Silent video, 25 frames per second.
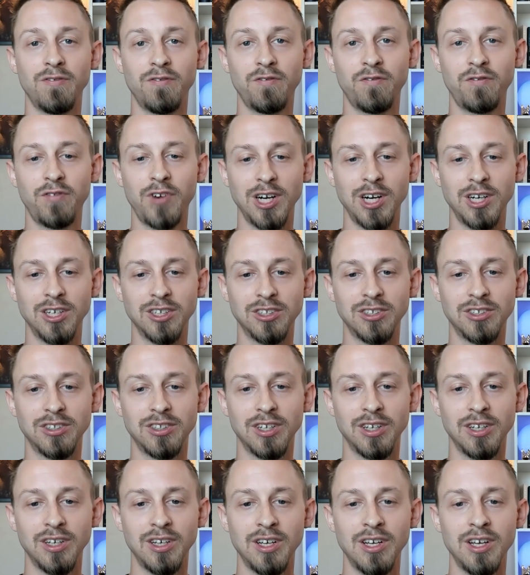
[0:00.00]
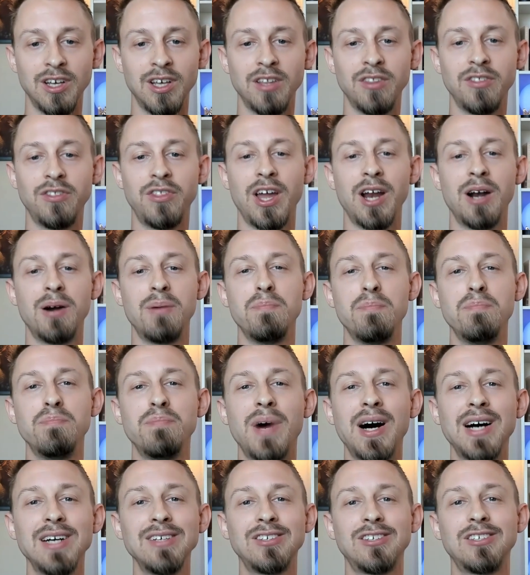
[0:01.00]
First, there
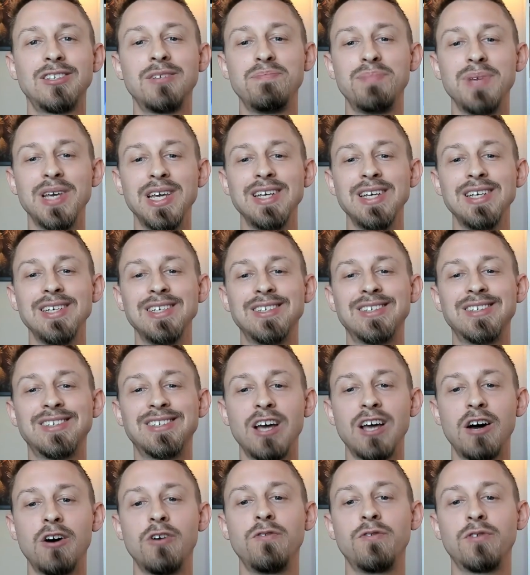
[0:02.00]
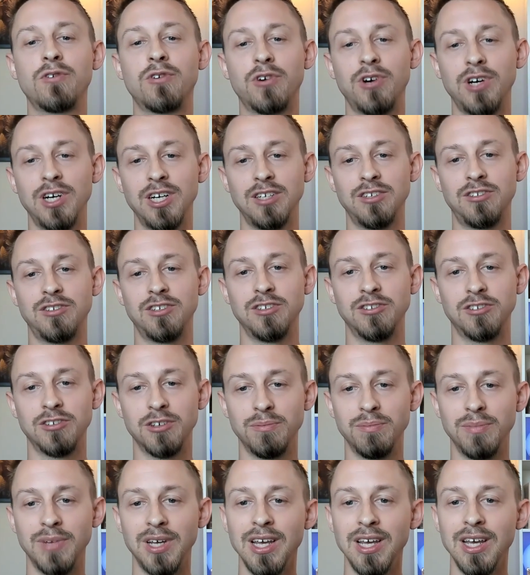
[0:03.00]
must be
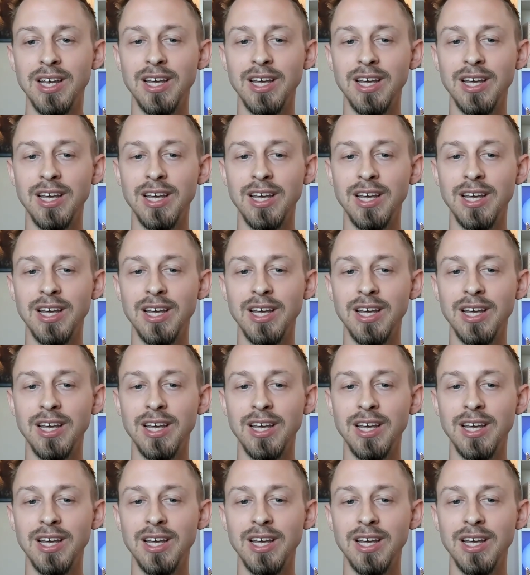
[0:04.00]
self-criticism.